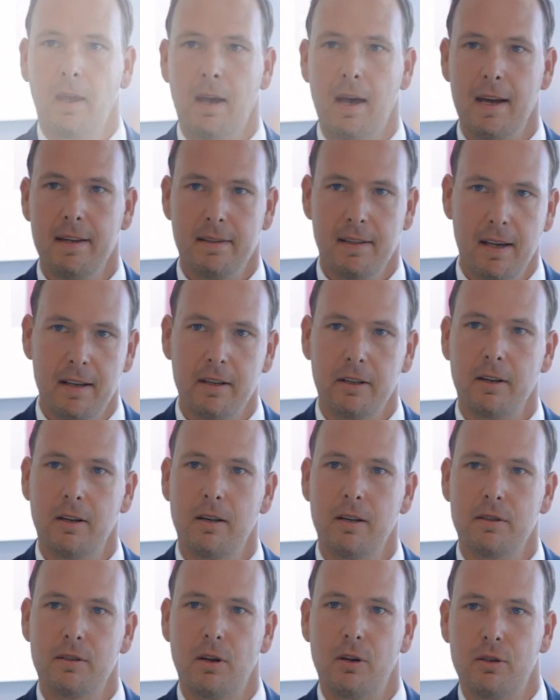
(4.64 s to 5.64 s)
At Dannecker
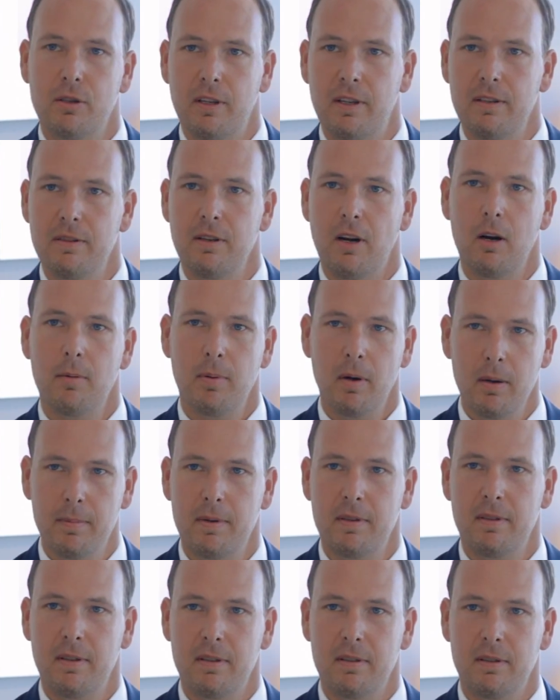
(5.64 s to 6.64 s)
Associates, our
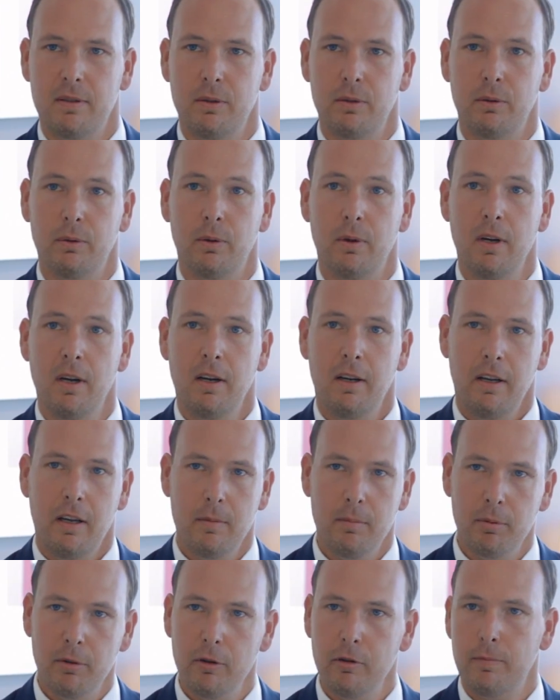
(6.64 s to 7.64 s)
purpose is to
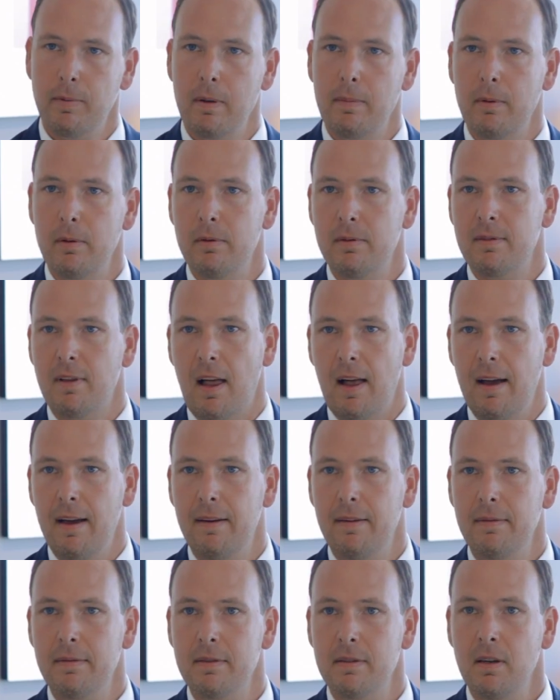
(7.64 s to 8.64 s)
improve people's
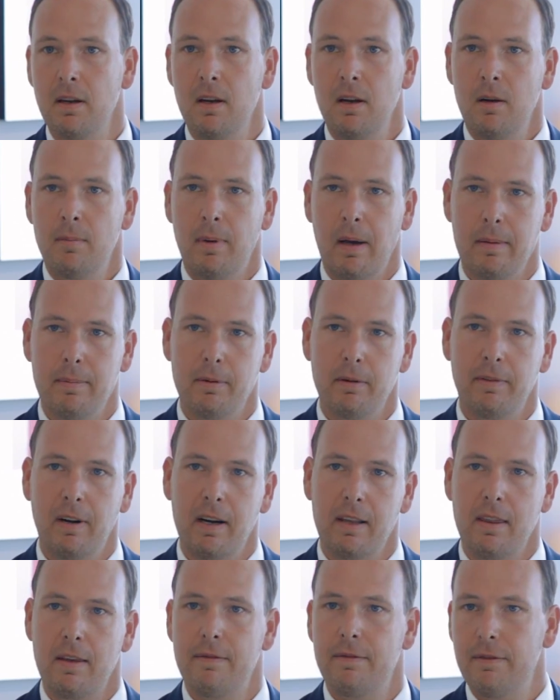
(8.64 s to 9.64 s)
lives by
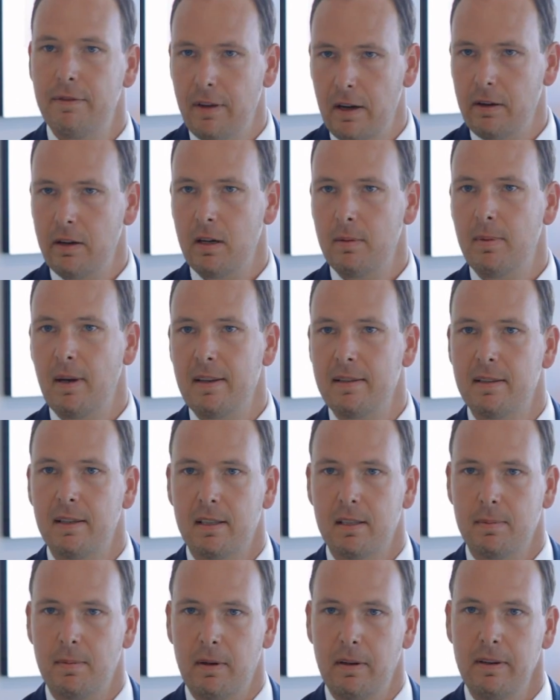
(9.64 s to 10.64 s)
providing the very best
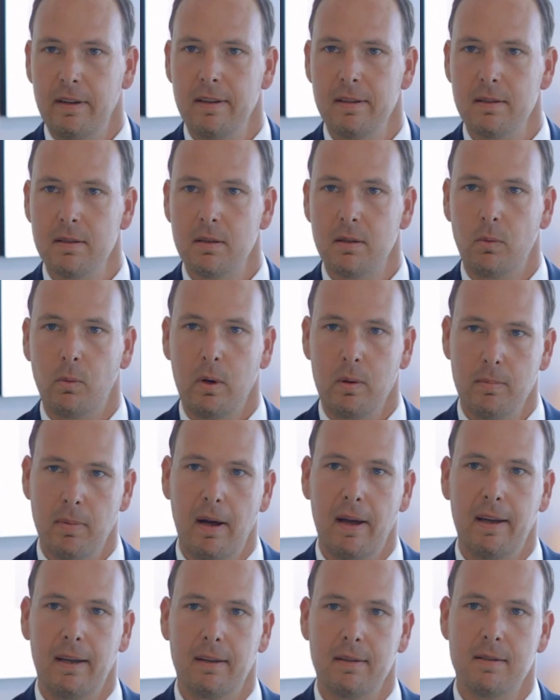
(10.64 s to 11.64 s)
experience when
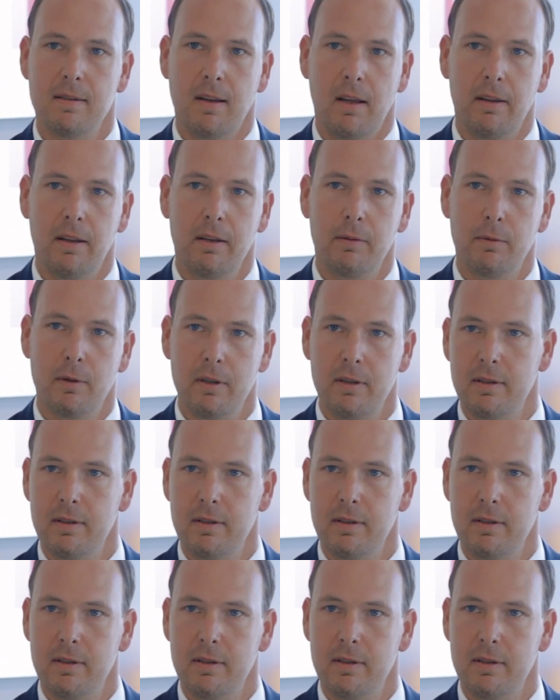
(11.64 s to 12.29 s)
buying and selling real